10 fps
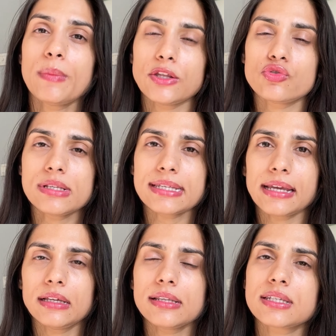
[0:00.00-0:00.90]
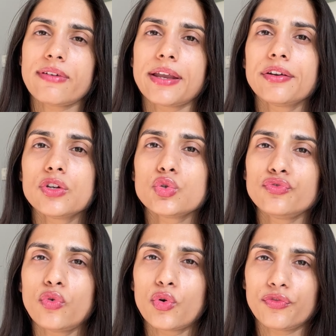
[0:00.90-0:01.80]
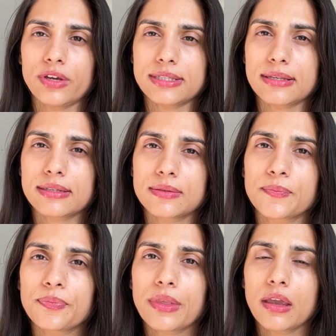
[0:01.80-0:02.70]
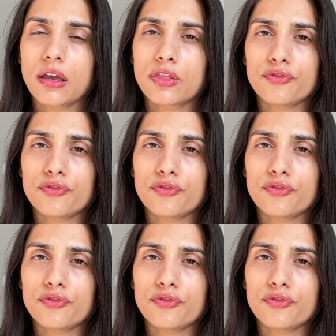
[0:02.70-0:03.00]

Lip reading: menstrual cycle is divided into 4 phases. The